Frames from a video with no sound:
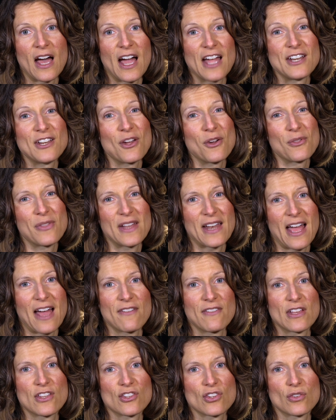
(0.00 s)
I know that
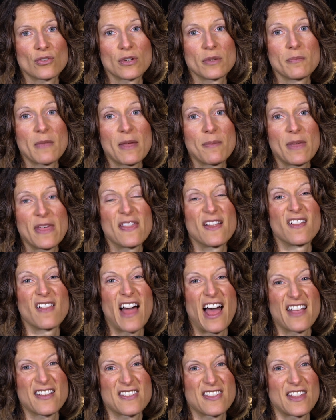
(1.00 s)
having children may be the
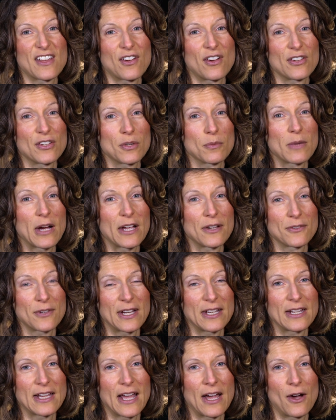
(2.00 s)
last thing on your mind
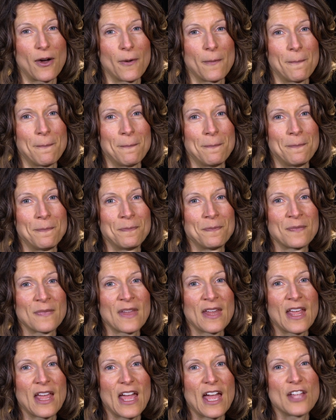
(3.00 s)
right now,
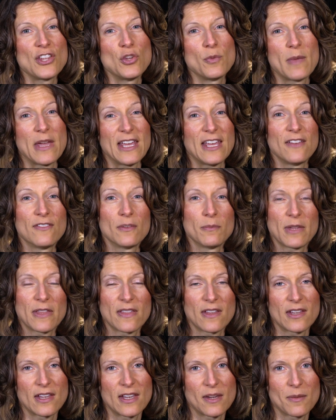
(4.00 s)
and you may even be
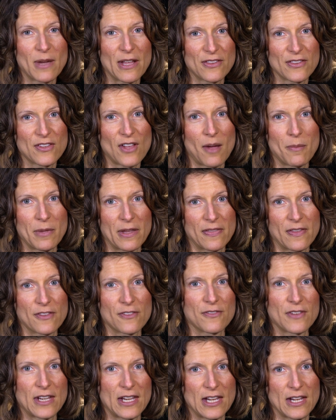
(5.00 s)
thinking about stopping
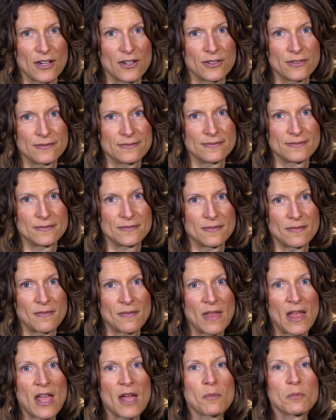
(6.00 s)
this video.
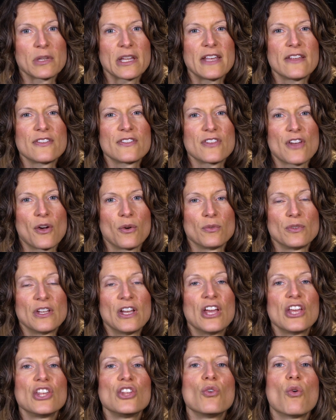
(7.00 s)
Please don't.
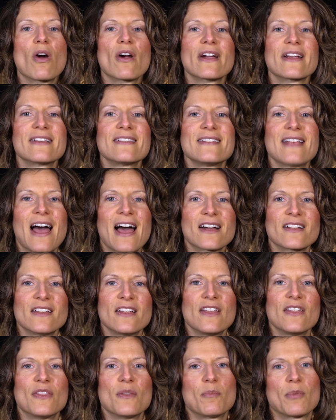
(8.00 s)
You are
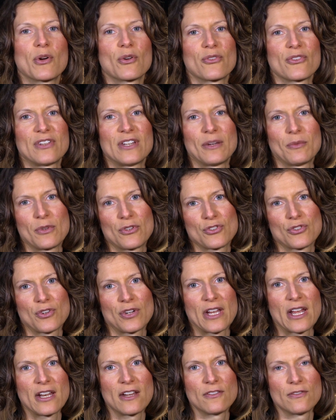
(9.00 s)
exactly the person it was
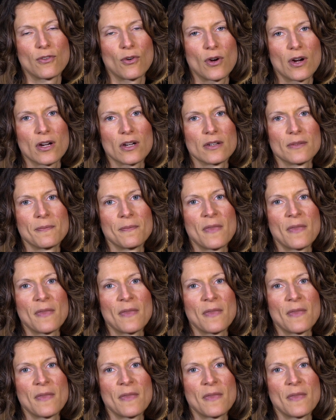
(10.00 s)
created for.